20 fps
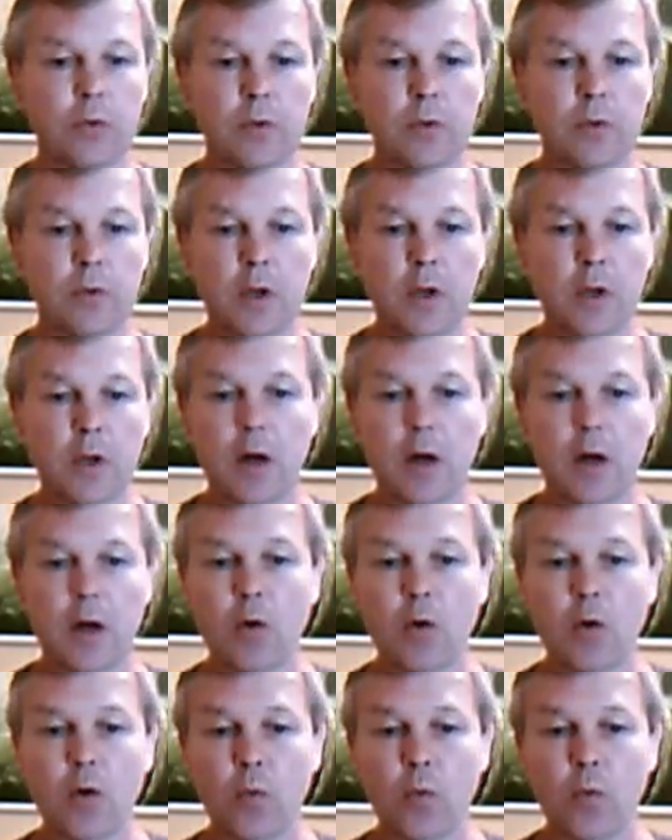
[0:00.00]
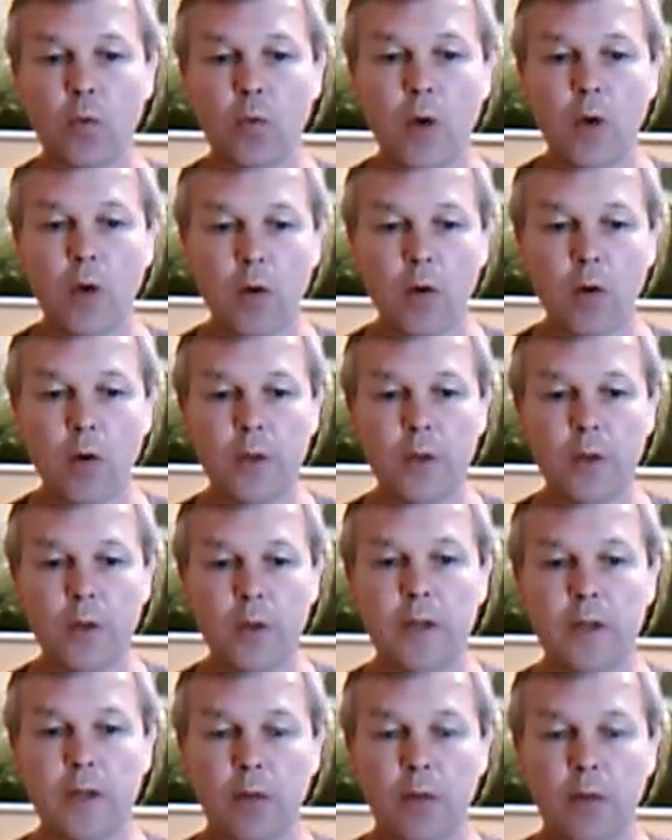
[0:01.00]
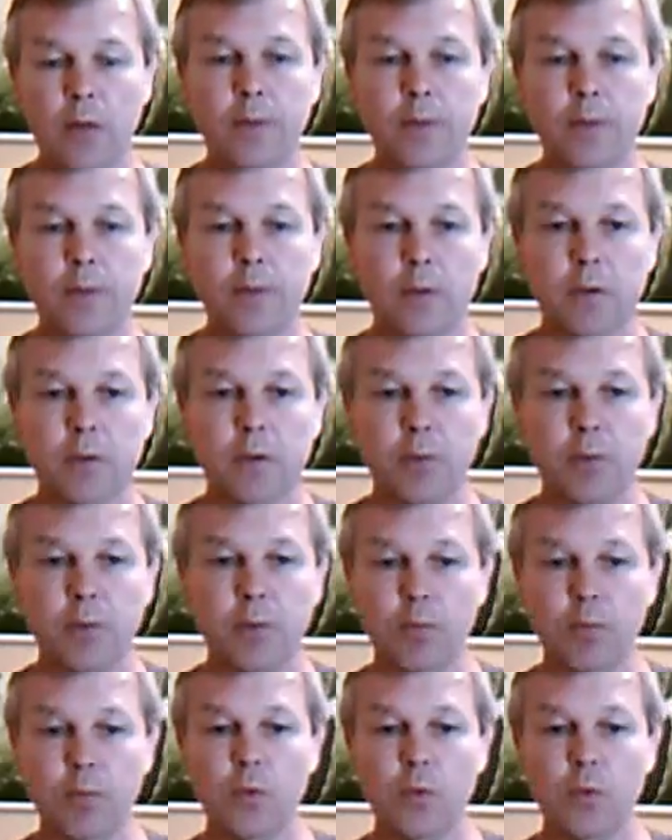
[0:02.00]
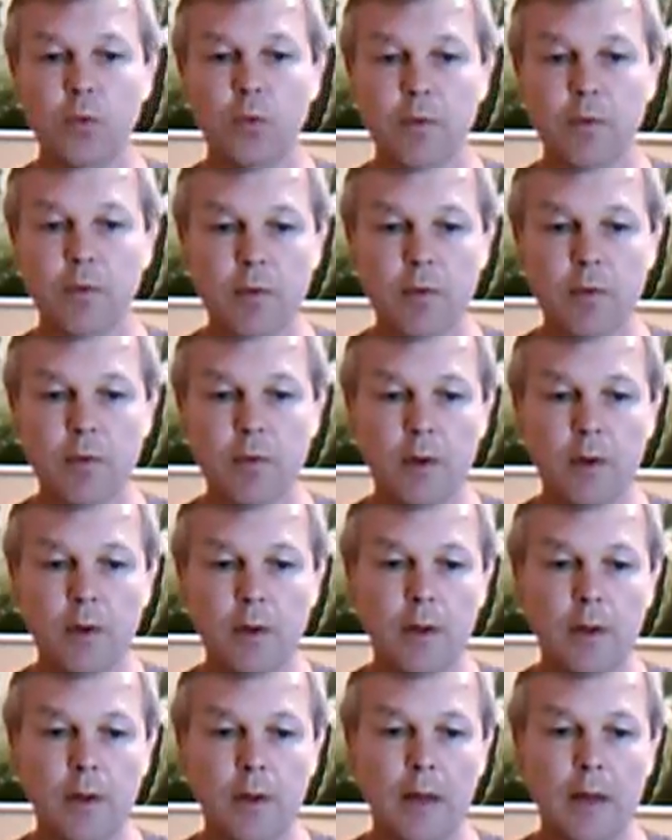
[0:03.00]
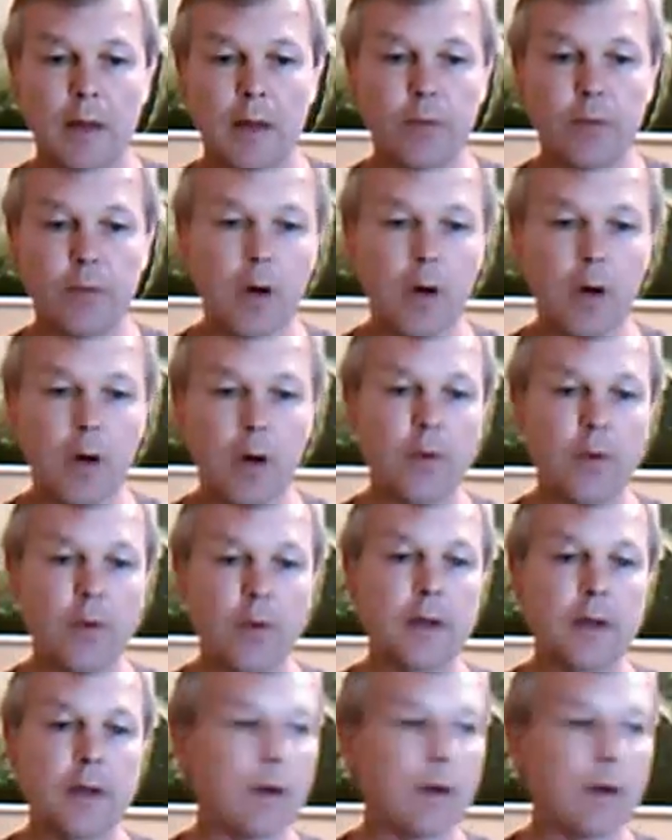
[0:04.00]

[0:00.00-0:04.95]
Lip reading: We already got raped at the pump once, and we already got